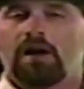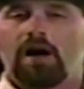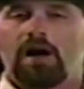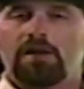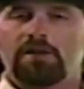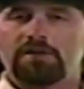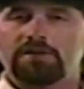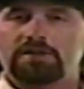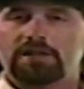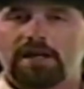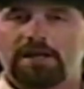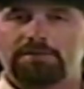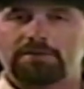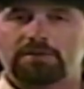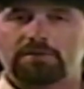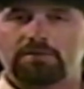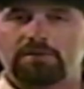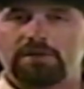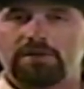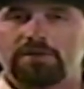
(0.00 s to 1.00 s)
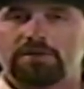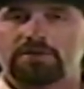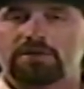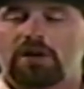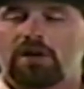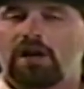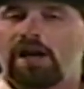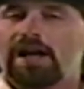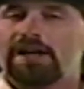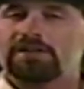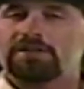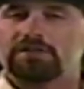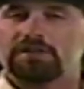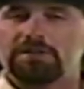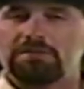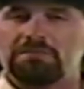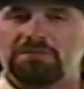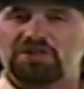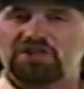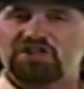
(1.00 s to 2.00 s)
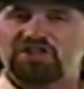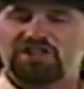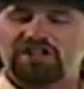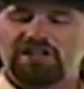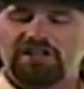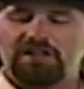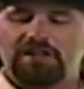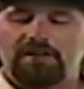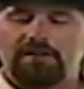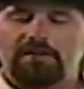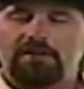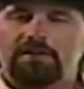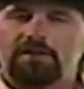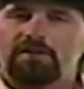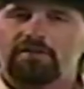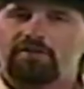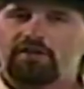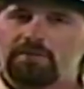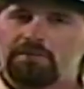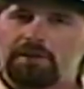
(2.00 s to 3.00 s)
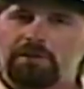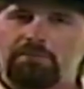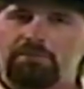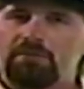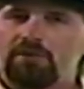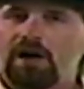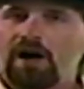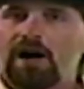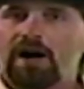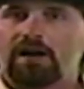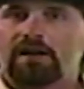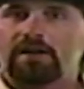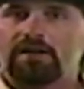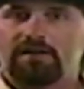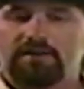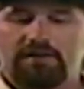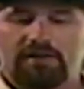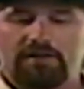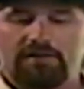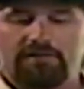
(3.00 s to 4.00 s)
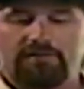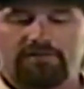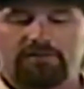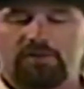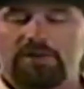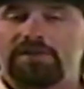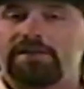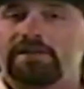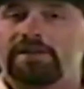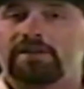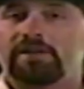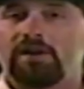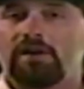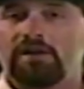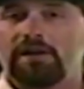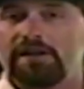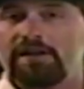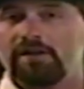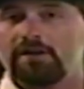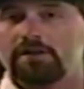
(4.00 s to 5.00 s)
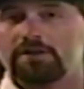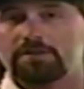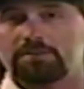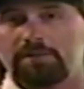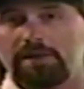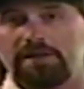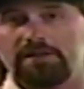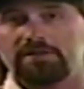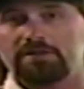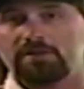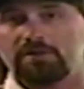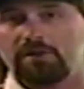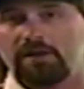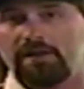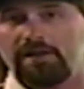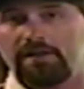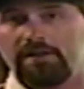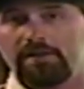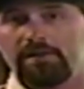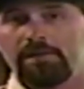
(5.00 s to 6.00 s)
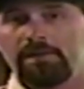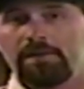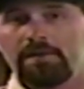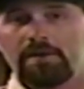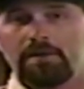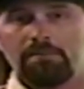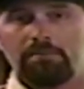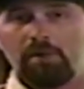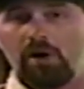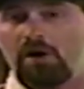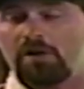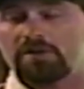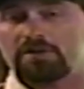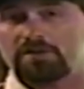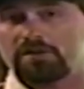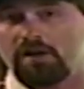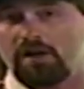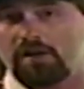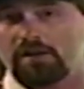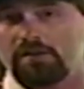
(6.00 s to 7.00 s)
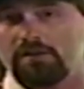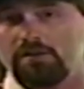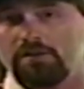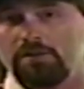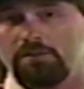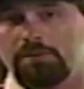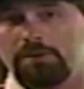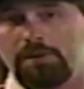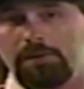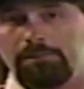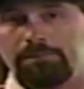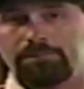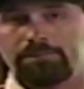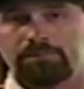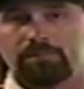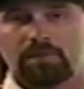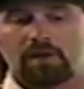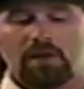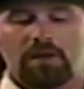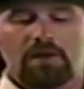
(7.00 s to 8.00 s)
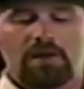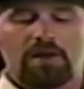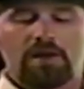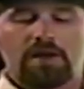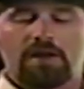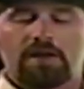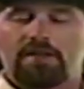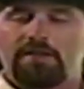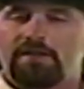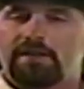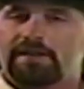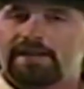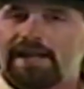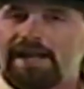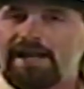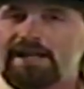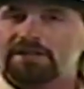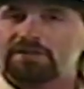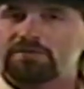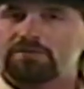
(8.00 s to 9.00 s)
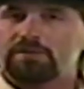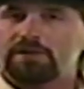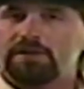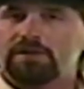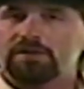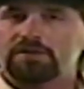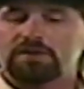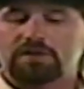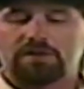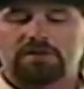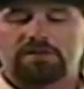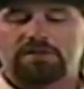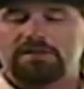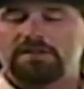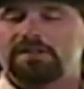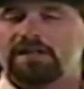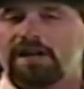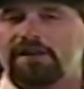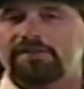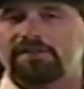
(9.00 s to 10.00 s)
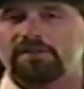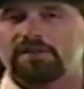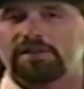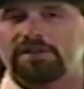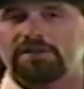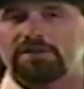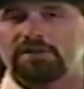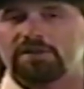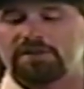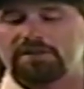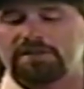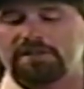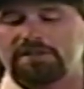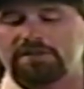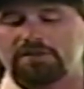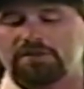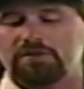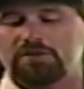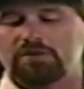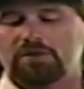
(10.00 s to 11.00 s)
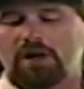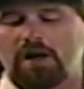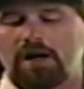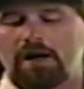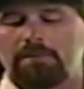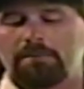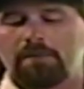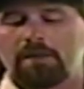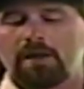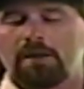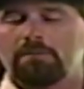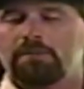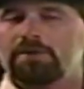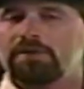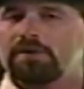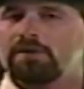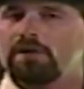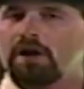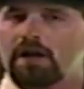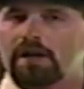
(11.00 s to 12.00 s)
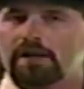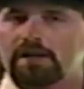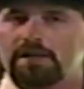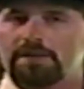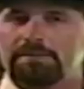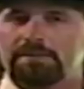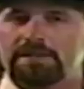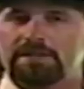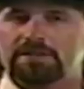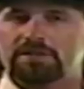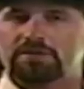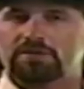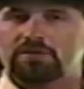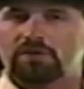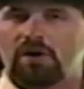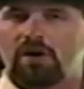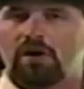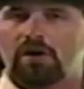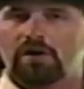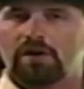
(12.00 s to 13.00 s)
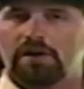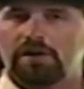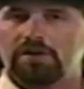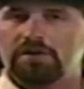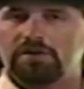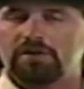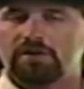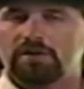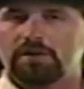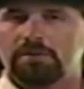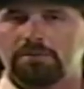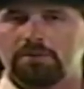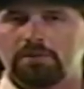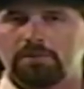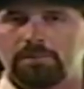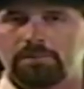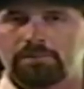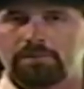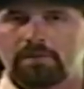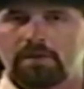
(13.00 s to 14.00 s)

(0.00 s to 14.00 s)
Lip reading: Other types of reels are actually machined from a block of what they call aerospace grade bar stock aluminum. The cast reels definitely do a decent job, but they're not going to be as strong and durable.